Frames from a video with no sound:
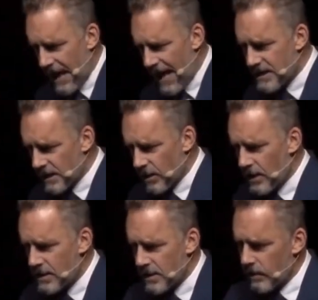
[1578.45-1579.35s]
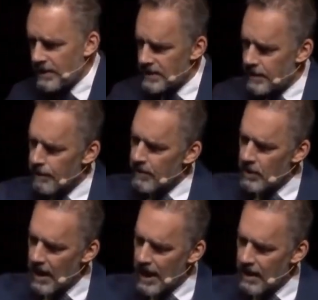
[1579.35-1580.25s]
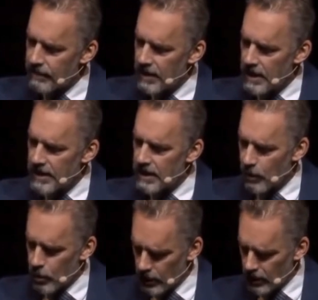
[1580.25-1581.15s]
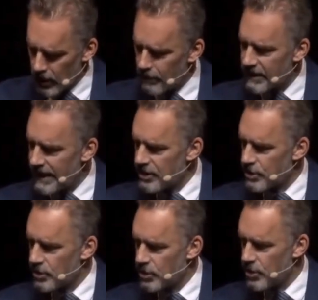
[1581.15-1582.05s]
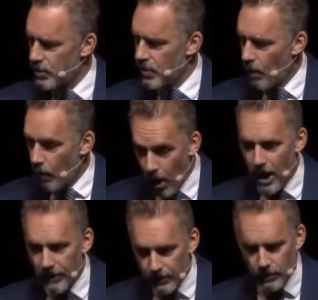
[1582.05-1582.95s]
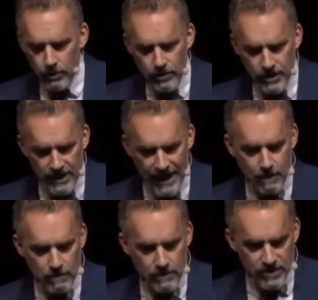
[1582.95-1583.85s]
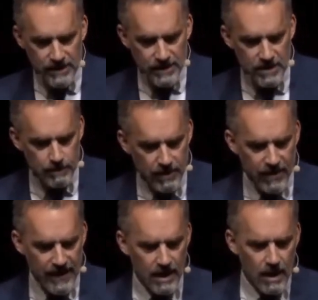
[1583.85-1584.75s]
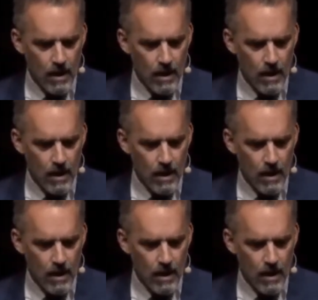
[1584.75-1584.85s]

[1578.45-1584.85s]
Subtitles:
as a consequence, you have the moral obligation to walk through the damn system and think,